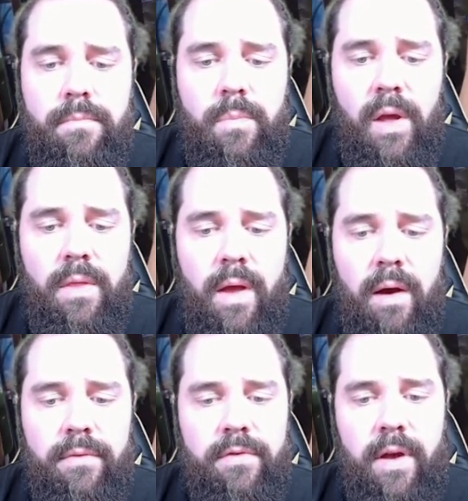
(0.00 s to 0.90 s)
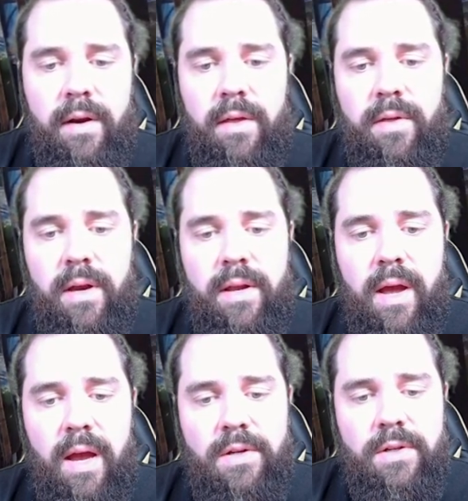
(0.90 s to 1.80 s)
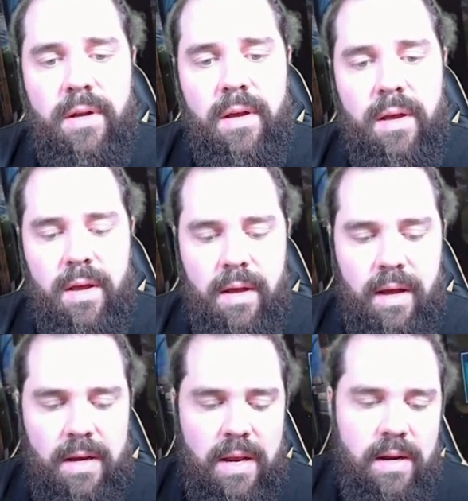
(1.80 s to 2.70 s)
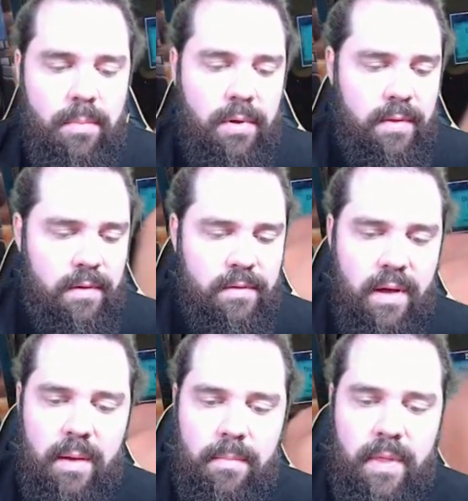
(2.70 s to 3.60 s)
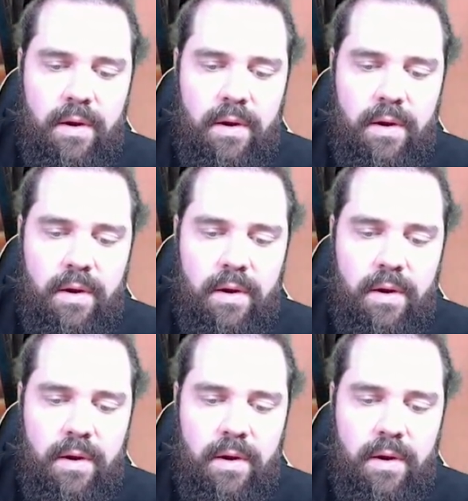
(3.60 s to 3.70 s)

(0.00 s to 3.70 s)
in the alpha set, and I thought, gosh, I need to play this game.